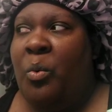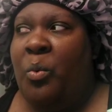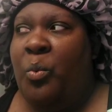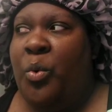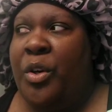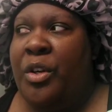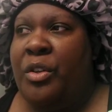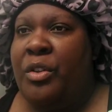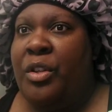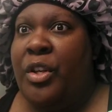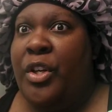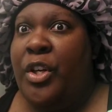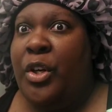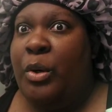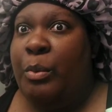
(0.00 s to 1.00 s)
with
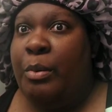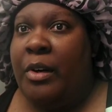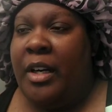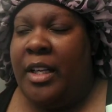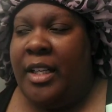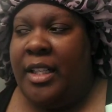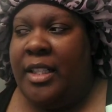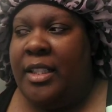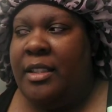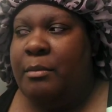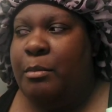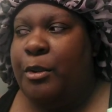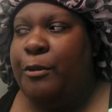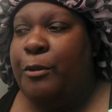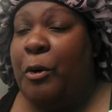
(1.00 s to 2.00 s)
no
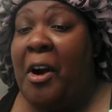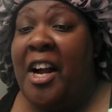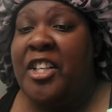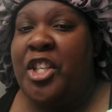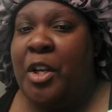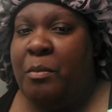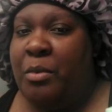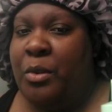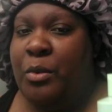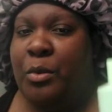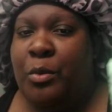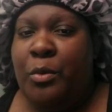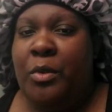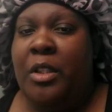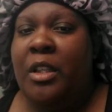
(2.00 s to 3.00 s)
product before I
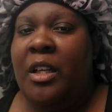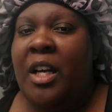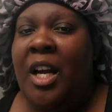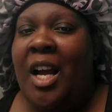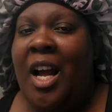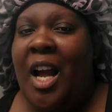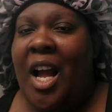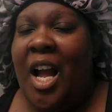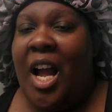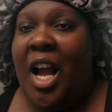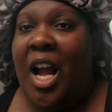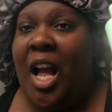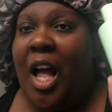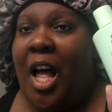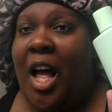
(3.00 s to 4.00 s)
shampooed,
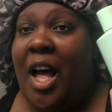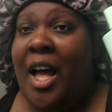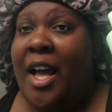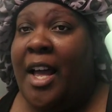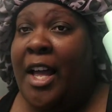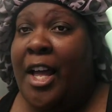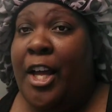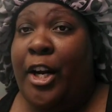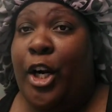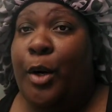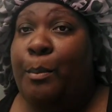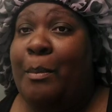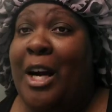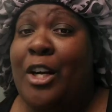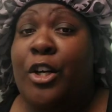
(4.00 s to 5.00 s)
I had
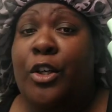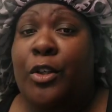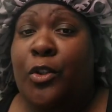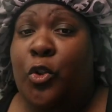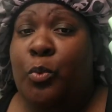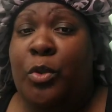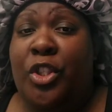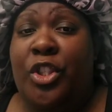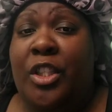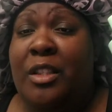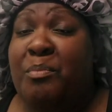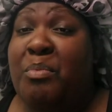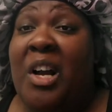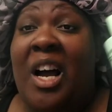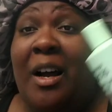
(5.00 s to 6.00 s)
my curls was
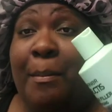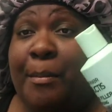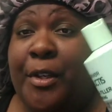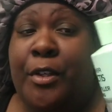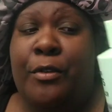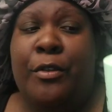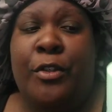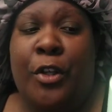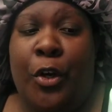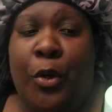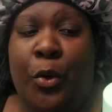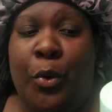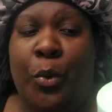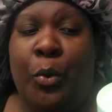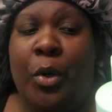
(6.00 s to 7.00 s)
just popping.
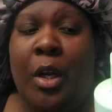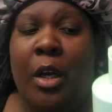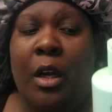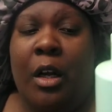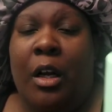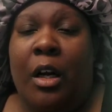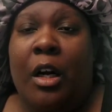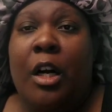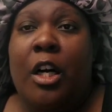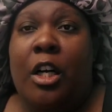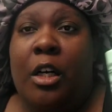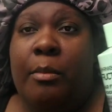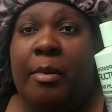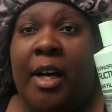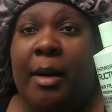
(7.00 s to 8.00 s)
So
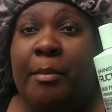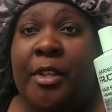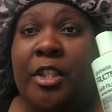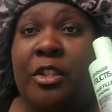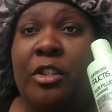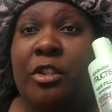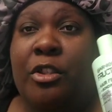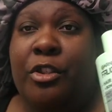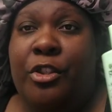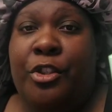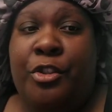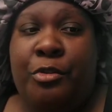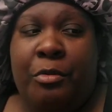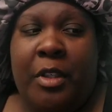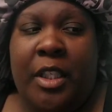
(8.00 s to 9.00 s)
curl poppage,
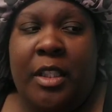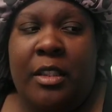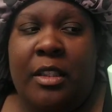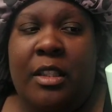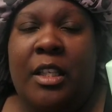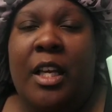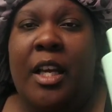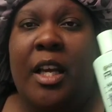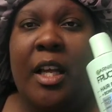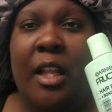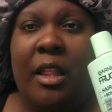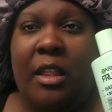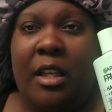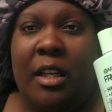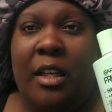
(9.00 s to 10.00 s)
strength,
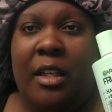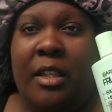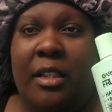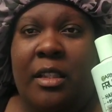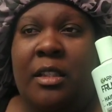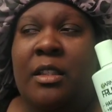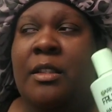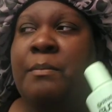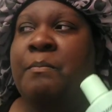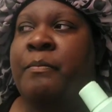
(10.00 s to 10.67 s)
and then